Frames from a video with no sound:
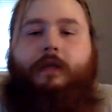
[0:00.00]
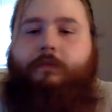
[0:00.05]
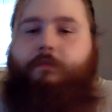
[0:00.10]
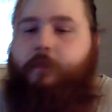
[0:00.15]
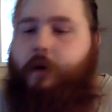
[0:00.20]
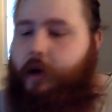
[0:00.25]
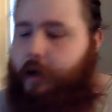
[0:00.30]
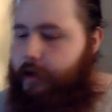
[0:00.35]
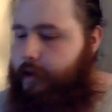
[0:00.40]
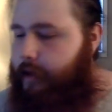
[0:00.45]

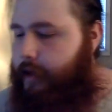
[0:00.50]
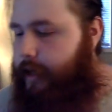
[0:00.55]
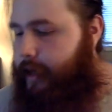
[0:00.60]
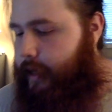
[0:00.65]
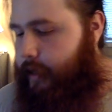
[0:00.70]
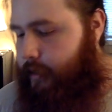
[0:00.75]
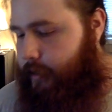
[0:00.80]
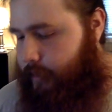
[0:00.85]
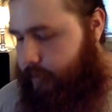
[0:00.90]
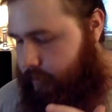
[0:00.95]
but
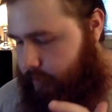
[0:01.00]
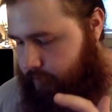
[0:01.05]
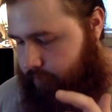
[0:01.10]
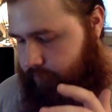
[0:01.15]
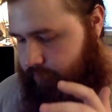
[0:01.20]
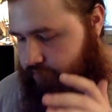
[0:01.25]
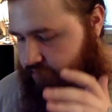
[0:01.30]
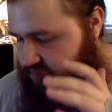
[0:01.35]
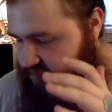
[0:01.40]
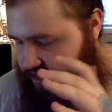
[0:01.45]
at
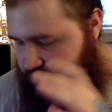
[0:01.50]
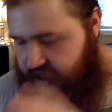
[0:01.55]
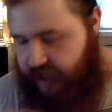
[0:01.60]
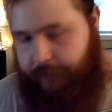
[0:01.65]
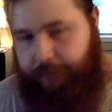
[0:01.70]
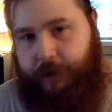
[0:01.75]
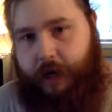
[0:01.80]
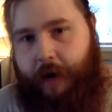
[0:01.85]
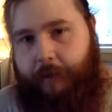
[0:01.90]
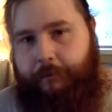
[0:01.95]
the
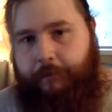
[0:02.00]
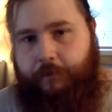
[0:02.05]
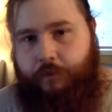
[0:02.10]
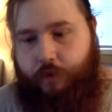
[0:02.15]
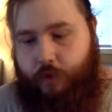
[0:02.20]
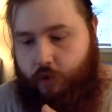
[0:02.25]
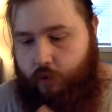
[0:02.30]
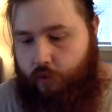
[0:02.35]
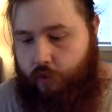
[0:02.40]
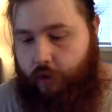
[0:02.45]
same time,
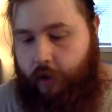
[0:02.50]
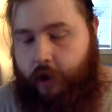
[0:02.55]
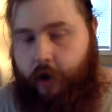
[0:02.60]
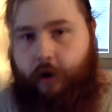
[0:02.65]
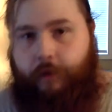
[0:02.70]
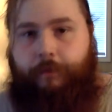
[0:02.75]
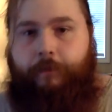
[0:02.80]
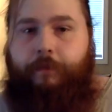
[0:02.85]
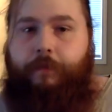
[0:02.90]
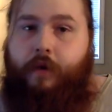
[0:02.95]
really
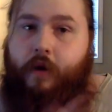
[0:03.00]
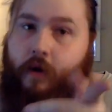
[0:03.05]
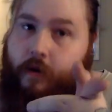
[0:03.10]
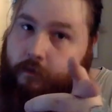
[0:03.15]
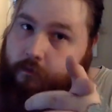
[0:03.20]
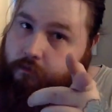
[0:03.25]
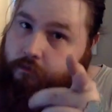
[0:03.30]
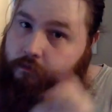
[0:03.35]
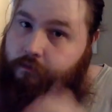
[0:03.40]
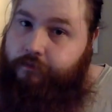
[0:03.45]
good.
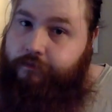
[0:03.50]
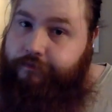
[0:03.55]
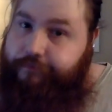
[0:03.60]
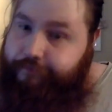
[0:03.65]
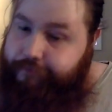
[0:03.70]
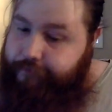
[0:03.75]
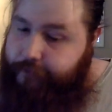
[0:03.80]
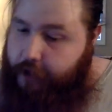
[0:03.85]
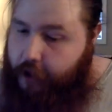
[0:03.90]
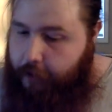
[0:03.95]

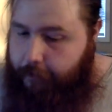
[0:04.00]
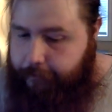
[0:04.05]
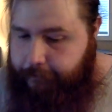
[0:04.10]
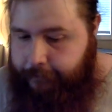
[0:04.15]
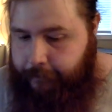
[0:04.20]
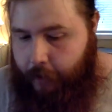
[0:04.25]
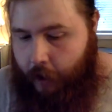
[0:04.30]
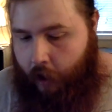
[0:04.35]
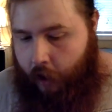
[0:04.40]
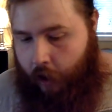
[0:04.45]
So
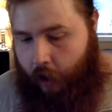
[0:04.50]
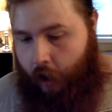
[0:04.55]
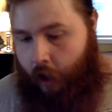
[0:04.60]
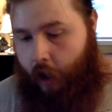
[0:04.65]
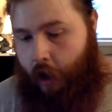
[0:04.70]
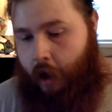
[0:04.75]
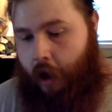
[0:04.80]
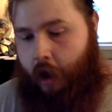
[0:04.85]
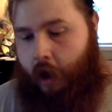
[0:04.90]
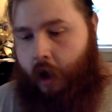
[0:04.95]

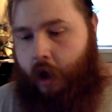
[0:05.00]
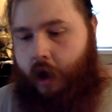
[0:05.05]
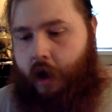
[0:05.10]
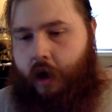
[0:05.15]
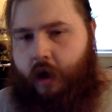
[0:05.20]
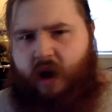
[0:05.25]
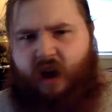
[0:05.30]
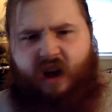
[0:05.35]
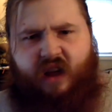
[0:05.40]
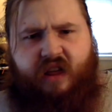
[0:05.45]

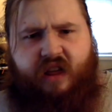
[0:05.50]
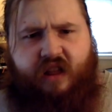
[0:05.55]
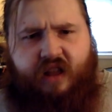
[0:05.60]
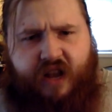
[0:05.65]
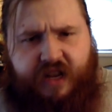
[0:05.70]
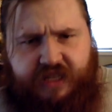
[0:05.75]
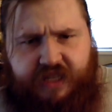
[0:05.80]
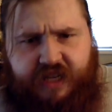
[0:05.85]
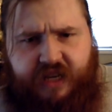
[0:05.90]
yeah, I think that's